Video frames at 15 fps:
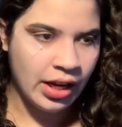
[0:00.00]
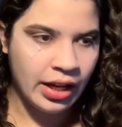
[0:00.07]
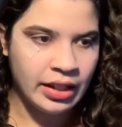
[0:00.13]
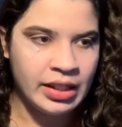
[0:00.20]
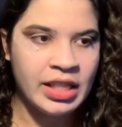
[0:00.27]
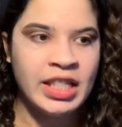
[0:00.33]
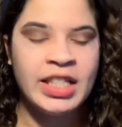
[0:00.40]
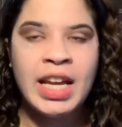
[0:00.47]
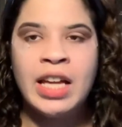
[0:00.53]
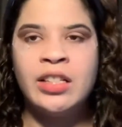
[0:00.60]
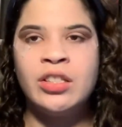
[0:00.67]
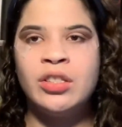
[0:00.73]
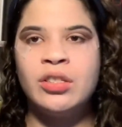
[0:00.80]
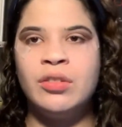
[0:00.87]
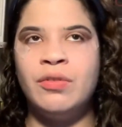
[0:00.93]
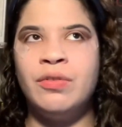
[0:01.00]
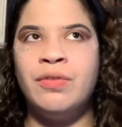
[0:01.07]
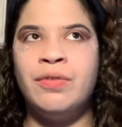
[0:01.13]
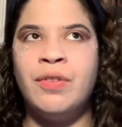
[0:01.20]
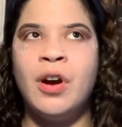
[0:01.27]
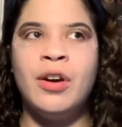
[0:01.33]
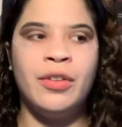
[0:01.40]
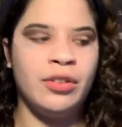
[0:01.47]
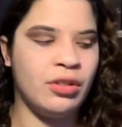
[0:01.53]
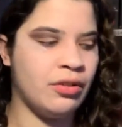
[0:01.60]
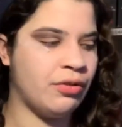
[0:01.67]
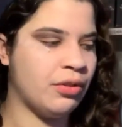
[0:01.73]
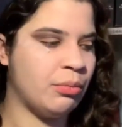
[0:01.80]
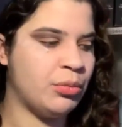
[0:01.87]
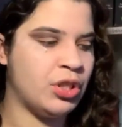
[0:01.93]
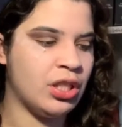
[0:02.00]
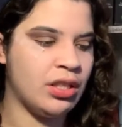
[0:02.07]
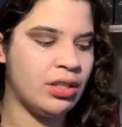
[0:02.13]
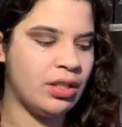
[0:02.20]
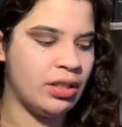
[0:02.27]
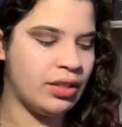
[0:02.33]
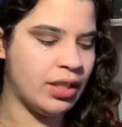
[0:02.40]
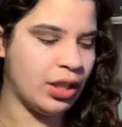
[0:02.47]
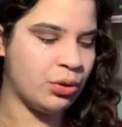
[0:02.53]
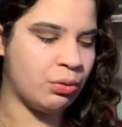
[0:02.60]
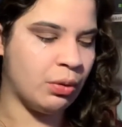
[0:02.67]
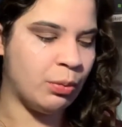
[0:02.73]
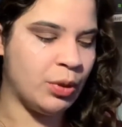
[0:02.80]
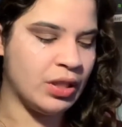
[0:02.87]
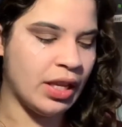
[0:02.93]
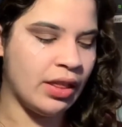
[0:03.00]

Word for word: extends farther from just the sexual abuse.